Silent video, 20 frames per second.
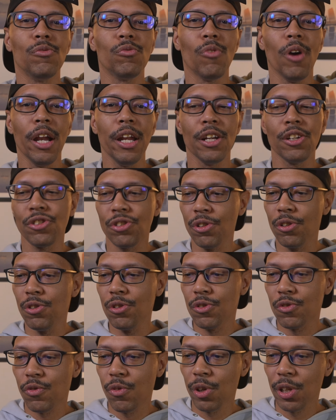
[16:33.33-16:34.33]
running
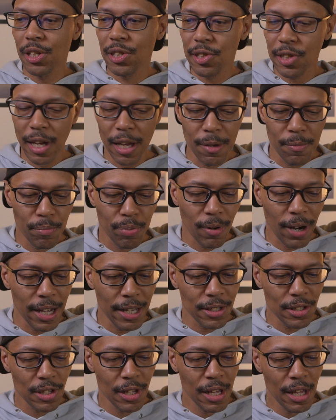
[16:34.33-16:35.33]
shoes for the same
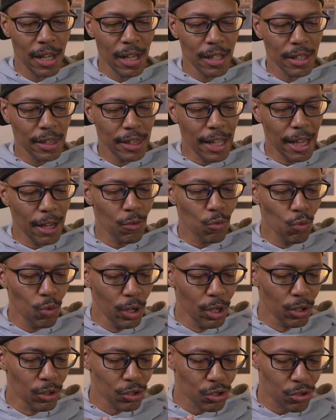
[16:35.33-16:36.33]
price that
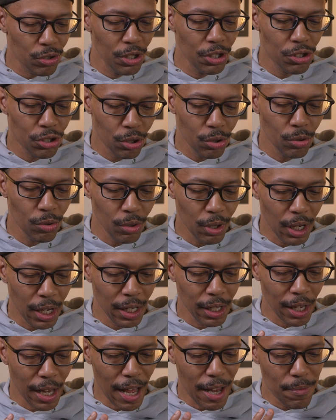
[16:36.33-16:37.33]
will treat you a
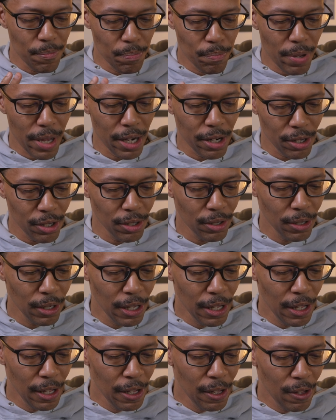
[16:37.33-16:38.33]
lot better
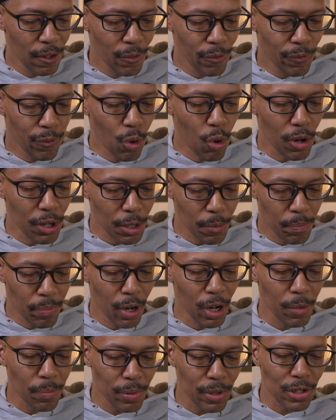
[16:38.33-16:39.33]
for the
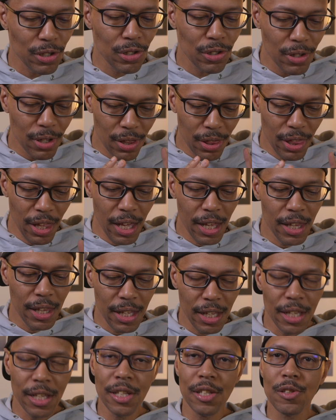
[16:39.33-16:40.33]
purpose than
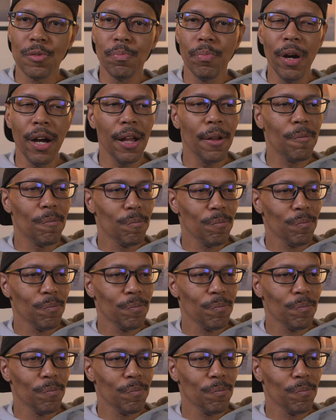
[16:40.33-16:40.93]
these. But